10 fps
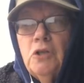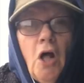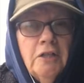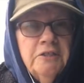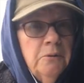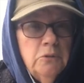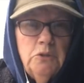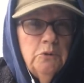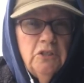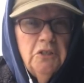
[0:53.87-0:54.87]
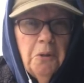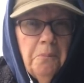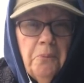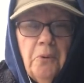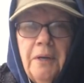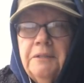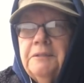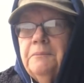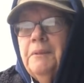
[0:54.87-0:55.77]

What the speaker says: salsa, which was 0 points.